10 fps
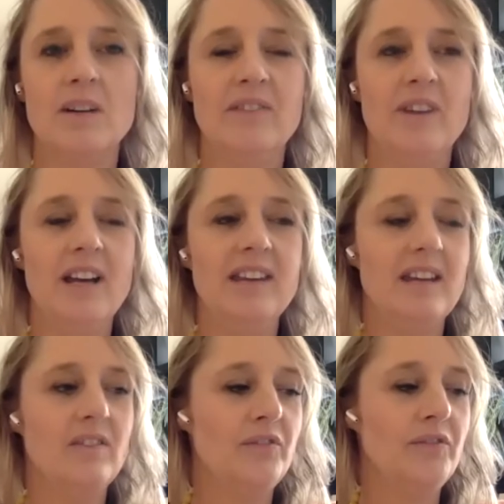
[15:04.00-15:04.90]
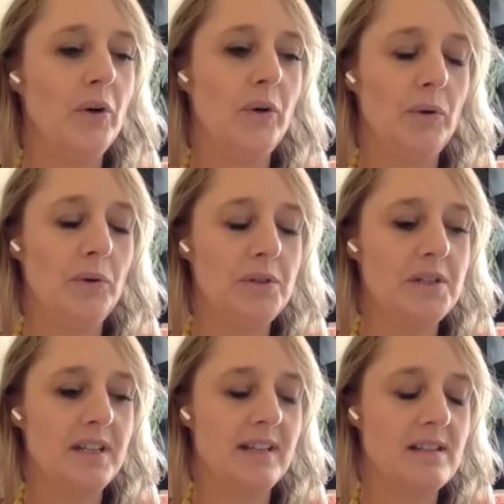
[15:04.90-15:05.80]
I find that food
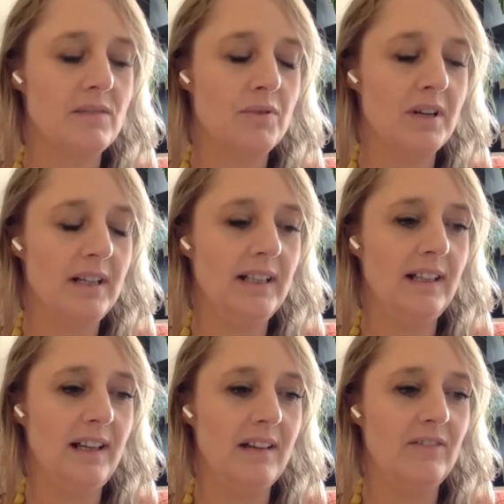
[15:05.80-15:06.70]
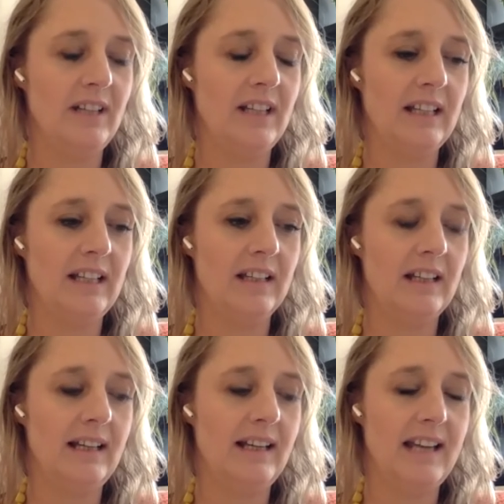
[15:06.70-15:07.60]
is a really lovely
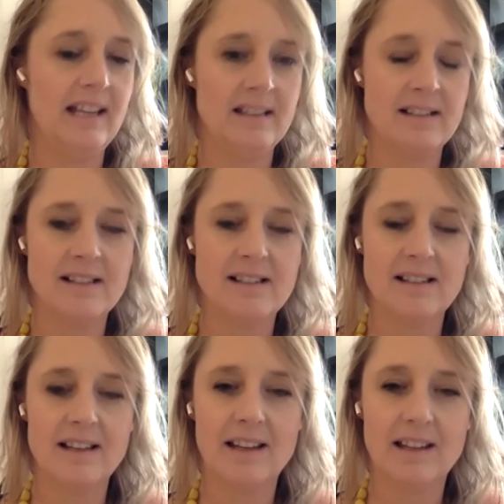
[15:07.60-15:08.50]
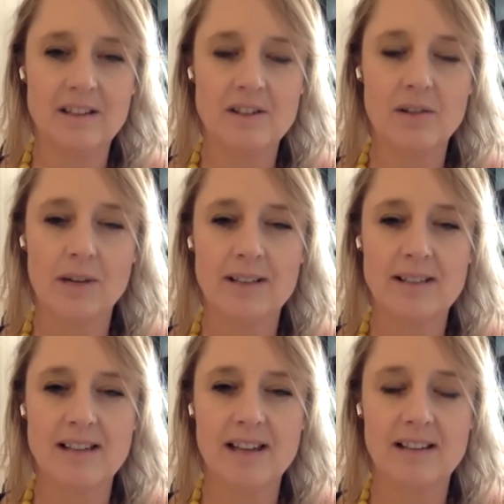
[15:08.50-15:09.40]
lens into
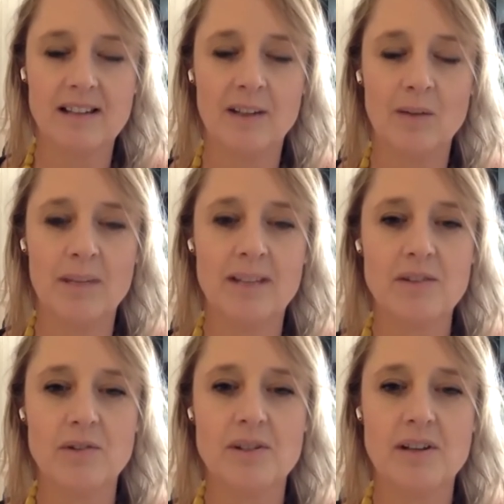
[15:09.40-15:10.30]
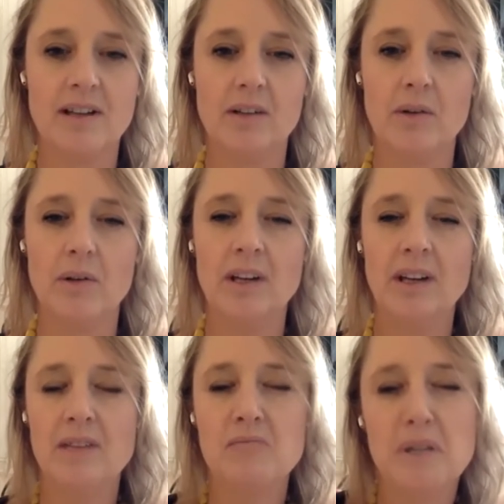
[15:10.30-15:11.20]
understanding your menstrual cycle.
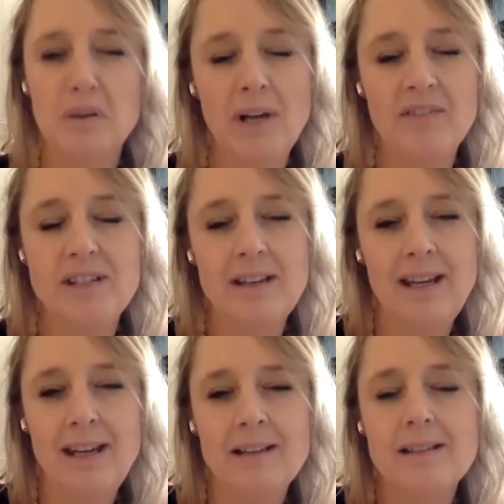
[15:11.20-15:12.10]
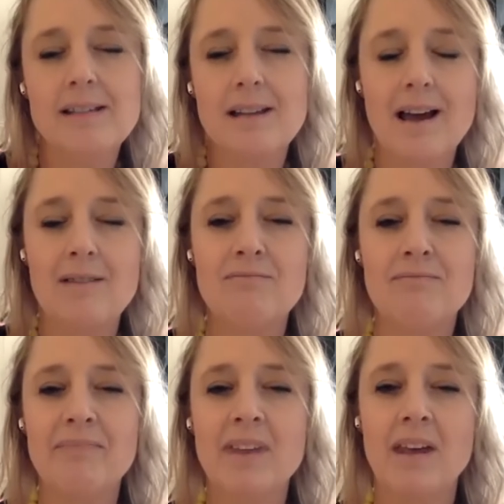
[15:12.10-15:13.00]
We all have to eat.
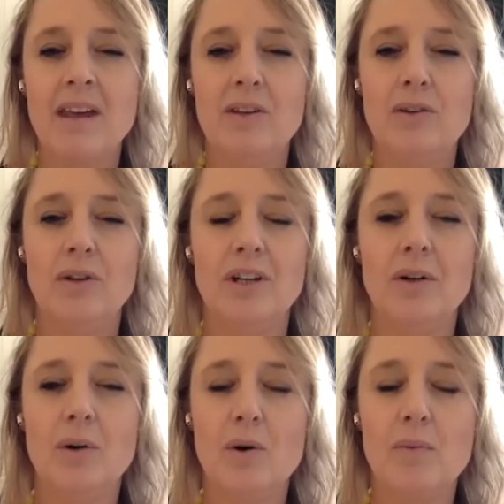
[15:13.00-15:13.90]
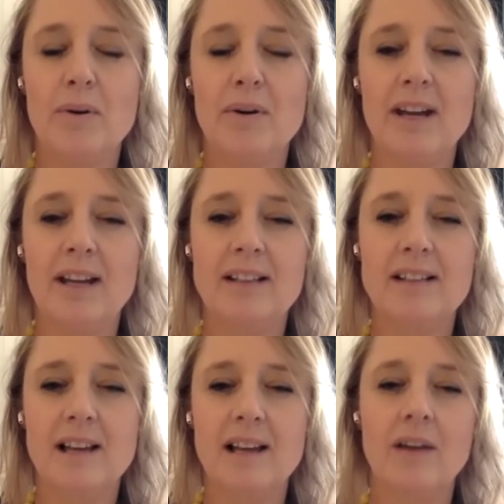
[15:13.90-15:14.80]
You can incorporate
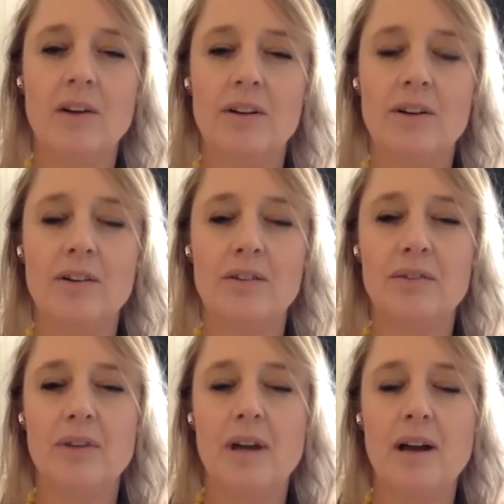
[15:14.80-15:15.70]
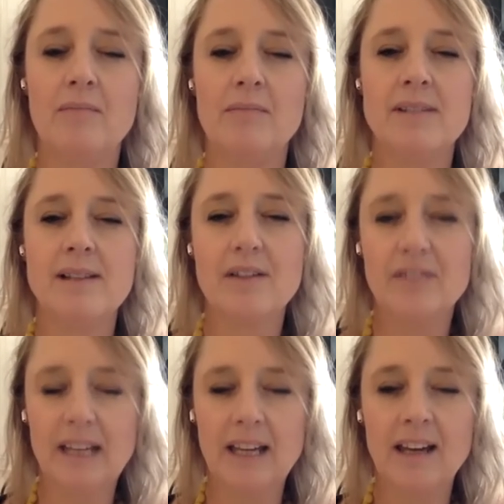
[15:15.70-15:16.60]
a lot of
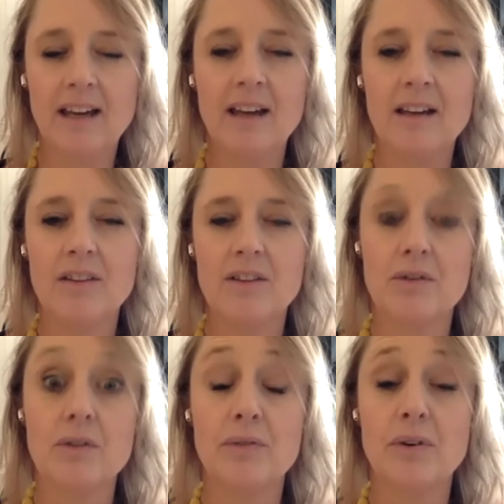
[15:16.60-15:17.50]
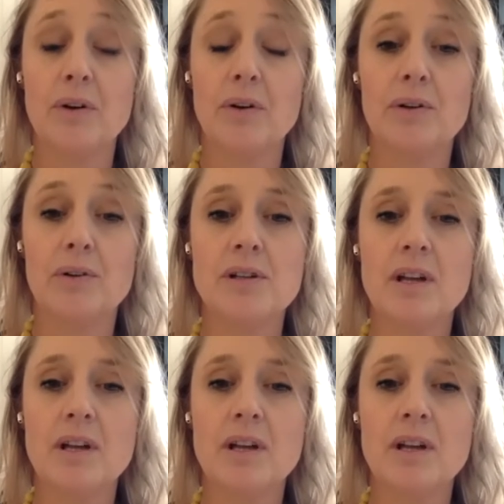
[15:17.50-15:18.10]
self-care through food.